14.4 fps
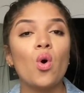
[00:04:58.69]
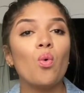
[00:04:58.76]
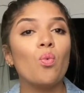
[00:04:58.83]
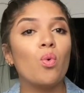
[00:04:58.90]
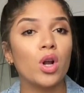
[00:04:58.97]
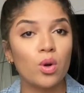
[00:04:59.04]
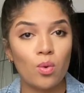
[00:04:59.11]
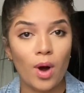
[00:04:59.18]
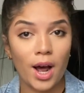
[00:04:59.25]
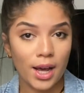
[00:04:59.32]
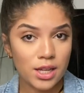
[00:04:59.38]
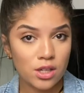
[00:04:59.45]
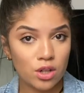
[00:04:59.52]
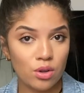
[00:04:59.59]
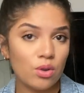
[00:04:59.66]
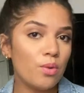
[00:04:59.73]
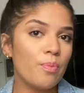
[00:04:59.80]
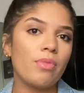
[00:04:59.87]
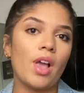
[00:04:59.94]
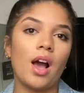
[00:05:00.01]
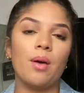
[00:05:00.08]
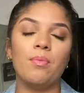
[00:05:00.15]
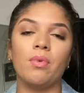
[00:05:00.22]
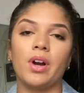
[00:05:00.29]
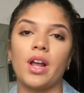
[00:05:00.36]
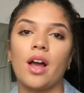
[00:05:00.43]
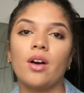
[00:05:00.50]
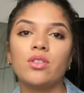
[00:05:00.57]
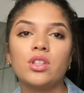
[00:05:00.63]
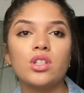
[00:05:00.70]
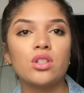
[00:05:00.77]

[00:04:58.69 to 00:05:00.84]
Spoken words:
What do I do? I bring out the